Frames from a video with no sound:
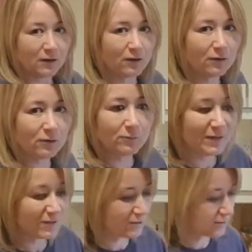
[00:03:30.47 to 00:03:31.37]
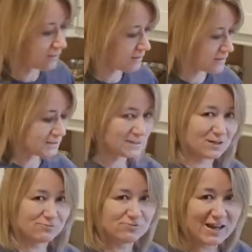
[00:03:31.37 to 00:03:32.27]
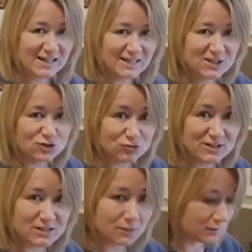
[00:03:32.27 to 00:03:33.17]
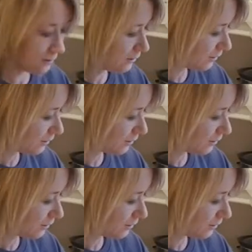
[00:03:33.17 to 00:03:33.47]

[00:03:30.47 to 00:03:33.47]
Oh my goodness, it's that rainy drizzle.